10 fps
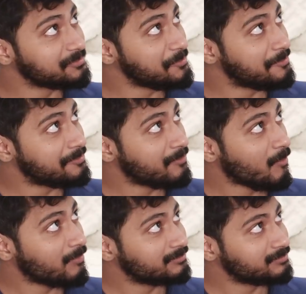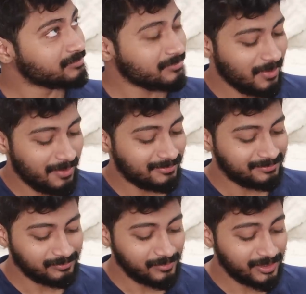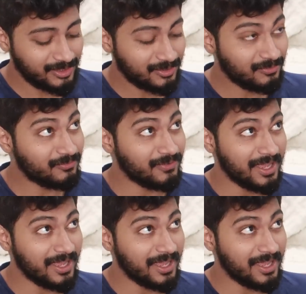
It's hot chocolate. It's supposed to be